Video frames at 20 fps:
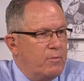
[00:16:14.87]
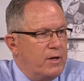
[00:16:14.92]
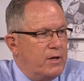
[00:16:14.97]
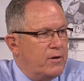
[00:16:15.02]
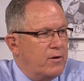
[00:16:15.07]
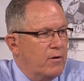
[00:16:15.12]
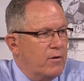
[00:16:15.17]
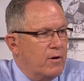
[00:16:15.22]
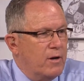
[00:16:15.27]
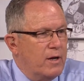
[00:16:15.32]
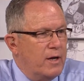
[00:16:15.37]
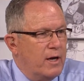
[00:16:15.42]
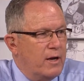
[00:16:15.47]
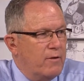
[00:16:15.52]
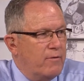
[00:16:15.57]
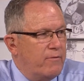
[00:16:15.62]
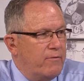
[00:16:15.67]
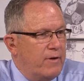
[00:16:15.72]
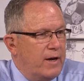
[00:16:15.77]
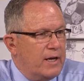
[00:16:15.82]
be totally
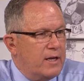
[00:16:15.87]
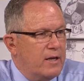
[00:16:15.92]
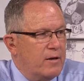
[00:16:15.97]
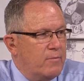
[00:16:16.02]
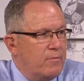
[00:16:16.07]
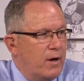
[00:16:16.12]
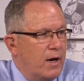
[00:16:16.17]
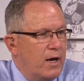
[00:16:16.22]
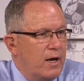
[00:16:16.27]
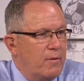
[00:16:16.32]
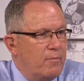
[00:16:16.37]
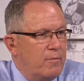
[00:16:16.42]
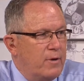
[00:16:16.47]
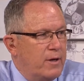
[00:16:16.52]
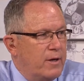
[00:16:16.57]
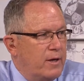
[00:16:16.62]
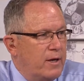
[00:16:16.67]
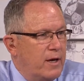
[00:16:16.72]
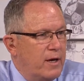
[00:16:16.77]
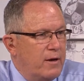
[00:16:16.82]
unaffected by it,
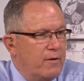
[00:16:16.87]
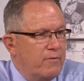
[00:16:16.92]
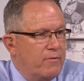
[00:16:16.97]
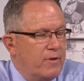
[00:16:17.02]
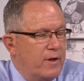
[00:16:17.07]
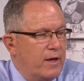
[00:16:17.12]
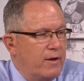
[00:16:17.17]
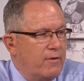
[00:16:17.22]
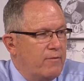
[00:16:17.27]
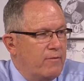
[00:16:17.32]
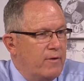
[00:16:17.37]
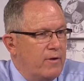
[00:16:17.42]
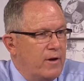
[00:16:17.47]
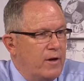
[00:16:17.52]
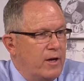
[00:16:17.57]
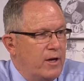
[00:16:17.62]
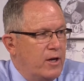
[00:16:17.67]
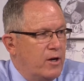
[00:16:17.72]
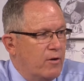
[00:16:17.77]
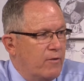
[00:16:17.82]
but yet if they
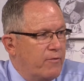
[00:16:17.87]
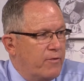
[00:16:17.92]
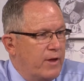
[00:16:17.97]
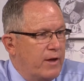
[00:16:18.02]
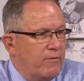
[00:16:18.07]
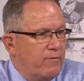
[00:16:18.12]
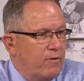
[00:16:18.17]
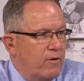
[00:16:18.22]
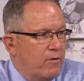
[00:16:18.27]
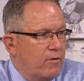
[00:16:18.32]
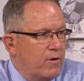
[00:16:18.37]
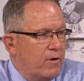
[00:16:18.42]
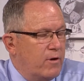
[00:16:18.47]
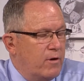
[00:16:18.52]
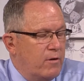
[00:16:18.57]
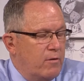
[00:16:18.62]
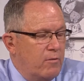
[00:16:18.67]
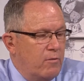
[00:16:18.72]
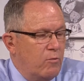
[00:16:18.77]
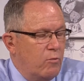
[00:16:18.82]
you know if they
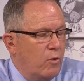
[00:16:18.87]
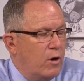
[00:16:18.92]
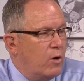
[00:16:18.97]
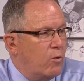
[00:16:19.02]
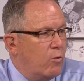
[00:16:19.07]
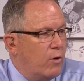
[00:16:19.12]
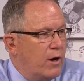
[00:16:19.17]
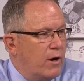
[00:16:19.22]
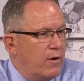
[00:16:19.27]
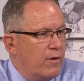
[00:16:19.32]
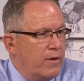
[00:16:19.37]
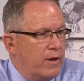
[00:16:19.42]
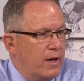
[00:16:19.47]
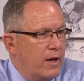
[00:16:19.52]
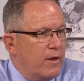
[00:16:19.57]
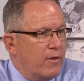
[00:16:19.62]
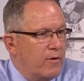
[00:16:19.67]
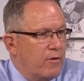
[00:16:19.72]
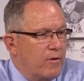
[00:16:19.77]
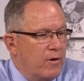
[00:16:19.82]
voted one way or the
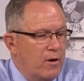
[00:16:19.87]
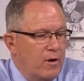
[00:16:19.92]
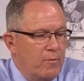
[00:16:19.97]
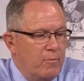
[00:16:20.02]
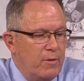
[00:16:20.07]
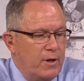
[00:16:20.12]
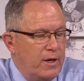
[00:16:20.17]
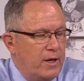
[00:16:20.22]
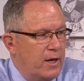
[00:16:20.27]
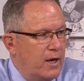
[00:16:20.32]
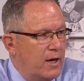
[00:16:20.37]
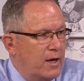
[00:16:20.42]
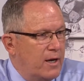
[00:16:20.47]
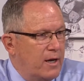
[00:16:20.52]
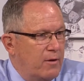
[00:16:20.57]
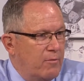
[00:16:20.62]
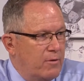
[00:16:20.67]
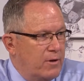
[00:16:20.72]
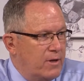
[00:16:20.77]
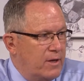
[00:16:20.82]
other, but yet
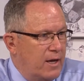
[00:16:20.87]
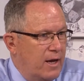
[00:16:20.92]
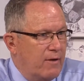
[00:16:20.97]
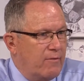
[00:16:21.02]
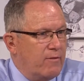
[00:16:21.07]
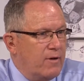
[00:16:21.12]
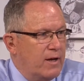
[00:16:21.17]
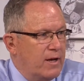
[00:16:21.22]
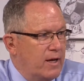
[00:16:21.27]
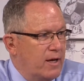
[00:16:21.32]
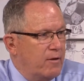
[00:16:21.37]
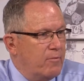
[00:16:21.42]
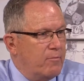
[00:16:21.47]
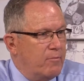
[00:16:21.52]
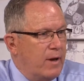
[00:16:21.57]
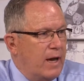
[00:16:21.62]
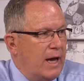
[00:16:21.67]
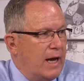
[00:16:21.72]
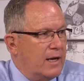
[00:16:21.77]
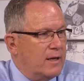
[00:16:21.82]
it would definitely
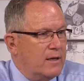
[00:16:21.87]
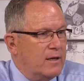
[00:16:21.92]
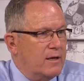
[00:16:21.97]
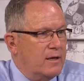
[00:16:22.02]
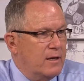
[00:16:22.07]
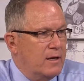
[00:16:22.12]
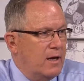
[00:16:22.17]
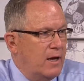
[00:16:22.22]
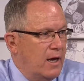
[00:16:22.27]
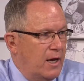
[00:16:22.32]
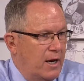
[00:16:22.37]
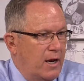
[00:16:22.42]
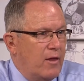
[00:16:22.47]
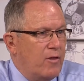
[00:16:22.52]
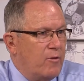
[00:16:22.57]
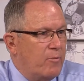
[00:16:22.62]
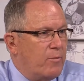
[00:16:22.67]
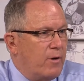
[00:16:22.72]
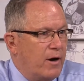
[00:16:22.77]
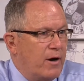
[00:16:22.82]
impact
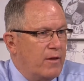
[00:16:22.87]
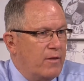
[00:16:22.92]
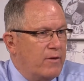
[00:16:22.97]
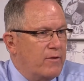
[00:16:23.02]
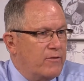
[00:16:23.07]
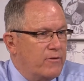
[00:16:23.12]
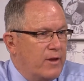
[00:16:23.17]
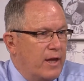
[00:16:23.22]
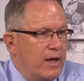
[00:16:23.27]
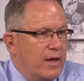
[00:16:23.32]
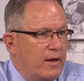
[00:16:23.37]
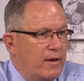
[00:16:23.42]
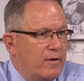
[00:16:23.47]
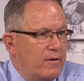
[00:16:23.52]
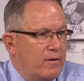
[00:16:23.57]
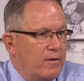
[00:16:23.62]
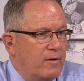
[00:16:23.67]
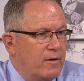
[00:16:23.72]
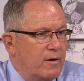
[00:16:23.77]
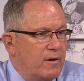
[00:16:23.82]
another part of the state
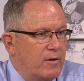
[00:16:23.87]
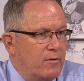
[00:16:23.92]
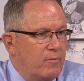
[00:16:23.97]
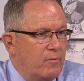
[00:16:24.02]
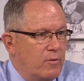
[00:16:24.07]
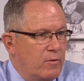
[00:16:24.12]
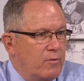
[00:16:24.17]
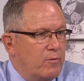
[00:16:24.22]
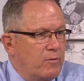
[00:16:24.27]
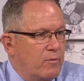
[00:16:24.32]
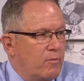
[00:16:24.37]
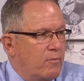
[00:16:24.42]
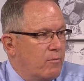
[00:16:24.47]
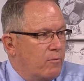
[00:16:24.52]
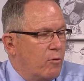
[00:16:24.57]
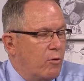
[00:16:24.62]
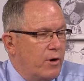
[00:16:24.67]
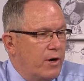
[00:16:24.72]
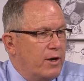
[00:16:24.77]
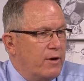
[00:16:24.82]
mm-hmm.
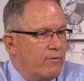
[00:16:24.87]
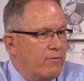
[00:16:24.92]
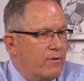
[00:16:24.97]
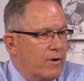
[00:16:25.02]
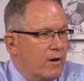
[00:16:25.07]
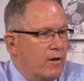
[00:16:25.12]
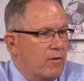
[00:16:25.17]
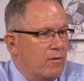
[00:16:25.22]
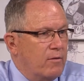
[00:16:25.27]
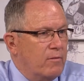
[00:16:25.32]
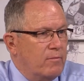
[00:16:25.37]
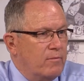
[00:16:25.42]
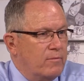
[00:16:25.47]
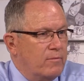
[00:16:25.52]
more difficult.